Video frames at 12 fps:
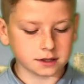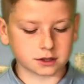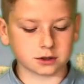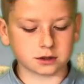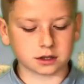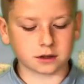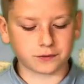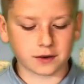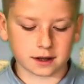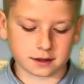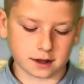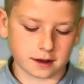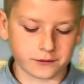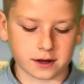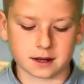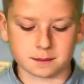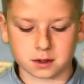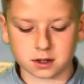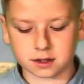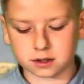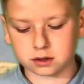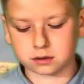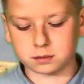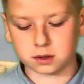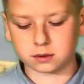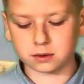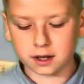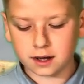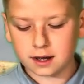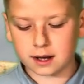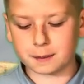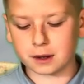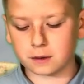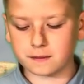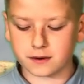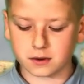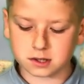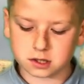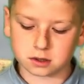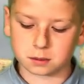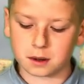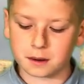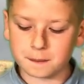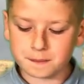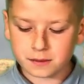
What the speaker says: due to the fact that if I am not in a good mood, I become very stubborn.